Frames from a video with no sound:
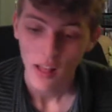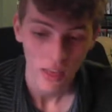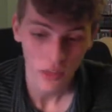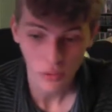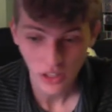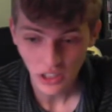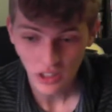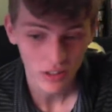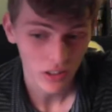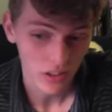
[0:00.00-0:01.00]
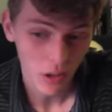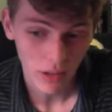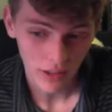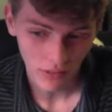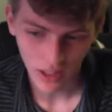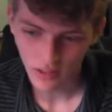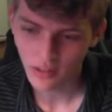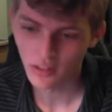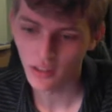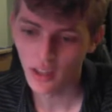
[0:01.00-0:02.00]
3 here that don't have
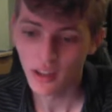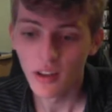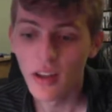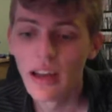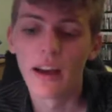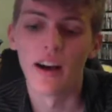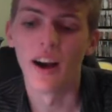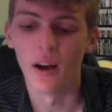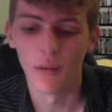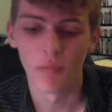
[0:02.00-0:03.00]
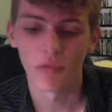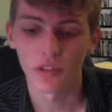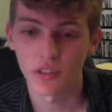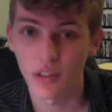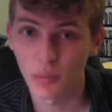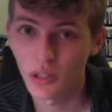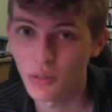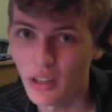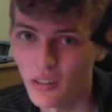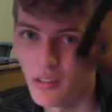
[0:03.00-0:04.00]
cases yet. First up here
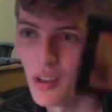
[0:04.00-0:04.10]
we have